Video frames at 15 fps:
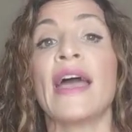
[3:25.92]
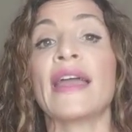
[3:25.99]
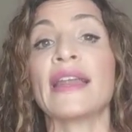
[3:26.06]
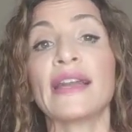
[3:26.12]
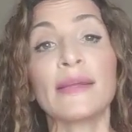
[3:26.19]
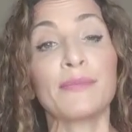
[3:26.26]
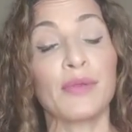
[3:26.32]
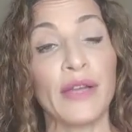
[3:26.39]
And
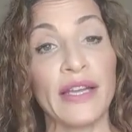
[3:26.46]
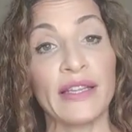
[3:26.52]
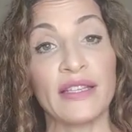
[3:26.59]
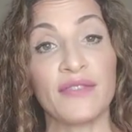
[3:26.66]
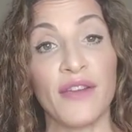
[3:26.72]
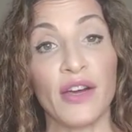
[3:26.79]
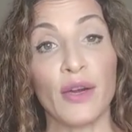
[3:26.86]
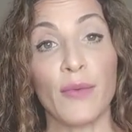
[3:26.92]
I didn't plan
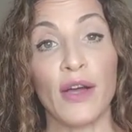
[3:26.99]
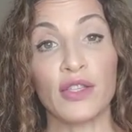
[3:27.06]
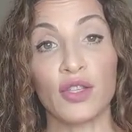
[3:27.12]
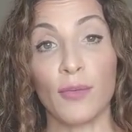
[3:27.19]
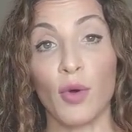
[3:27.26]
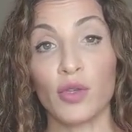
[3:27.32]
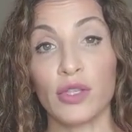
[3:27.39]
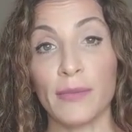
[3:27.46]
this very well,
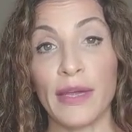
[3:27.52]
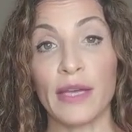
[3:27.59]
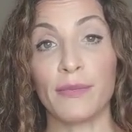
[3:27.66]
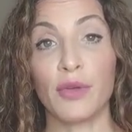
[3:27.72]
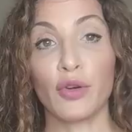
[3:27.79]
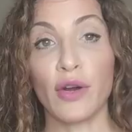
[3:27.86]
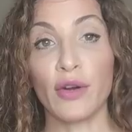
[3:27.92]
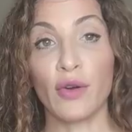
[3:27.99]
so I'm holding my
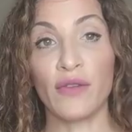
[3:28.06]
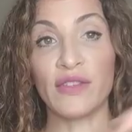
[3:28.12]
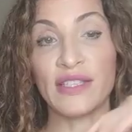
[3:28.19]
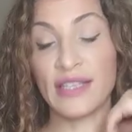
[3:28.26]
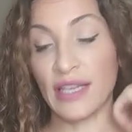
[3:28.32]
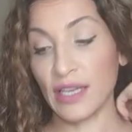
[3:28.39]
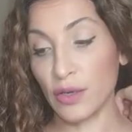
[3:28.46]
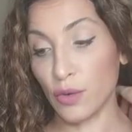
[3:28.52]
computer. I don't have a
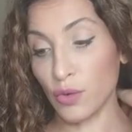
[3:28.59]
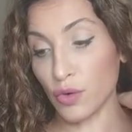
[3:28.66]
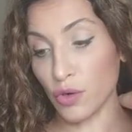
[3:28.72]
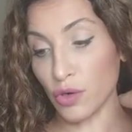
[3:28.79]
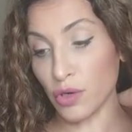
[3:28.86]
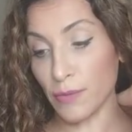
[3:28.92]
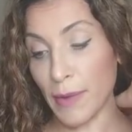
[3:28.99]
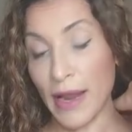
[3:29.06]
sticky note
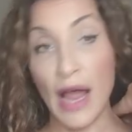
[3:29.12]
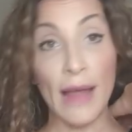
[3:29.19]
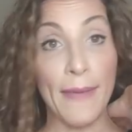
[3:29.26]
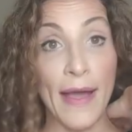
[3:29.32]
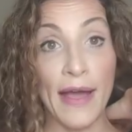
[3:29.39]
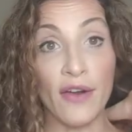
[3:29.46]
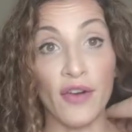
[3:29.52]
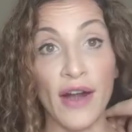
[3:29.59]
or my
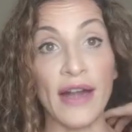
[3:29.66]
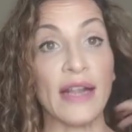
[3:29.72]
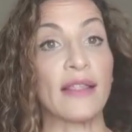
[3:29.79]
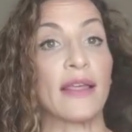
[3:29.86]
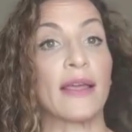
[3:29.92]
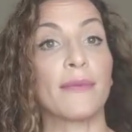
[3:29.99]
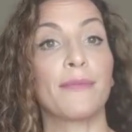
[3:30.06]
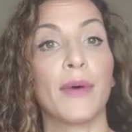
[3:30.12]
iPad or
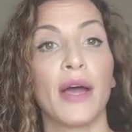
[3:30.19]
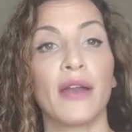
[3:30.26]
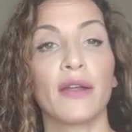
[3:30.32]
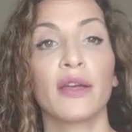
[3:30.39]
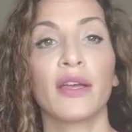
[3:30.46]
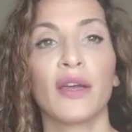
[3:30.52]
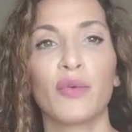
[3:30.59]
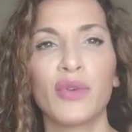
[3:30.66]
anything, but
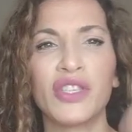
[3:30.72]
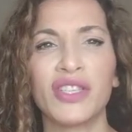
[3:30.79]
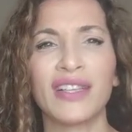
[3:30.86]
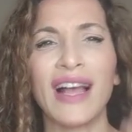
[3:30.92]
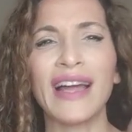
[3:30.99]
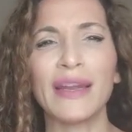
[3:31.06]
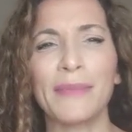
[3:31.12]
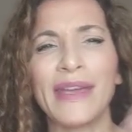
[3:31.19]
which is
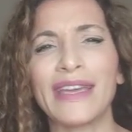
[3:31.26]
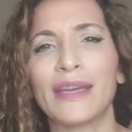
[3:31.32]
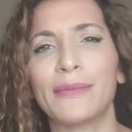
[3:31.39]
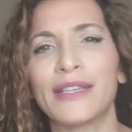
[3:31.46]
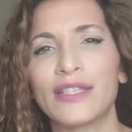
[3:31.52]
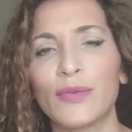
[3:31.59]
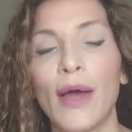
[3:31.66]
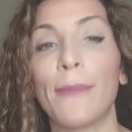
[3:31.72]
kind of making
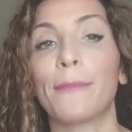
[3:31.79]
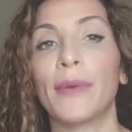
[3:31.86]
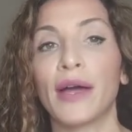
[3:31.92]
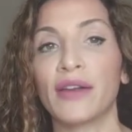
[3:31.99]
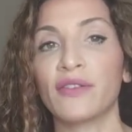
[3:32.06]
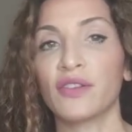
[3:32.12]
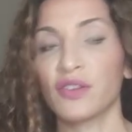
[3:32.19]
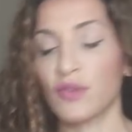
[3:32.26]
me sweat,
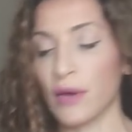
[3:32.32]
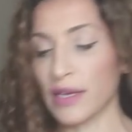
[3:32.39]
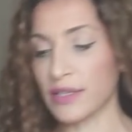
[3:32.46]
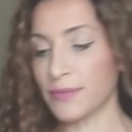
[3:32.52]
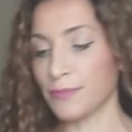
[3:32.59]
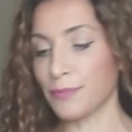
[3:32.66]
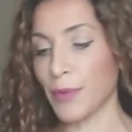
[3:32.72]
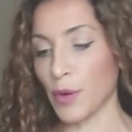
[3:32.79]
but you
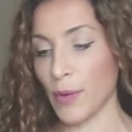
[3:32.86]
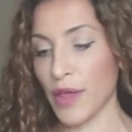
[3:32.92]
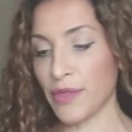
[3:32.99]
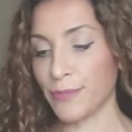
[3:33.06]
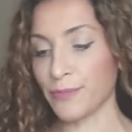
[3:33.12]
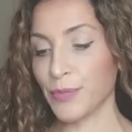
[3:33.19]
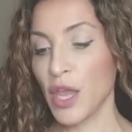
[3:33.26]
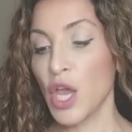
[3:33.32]
guys, bear with.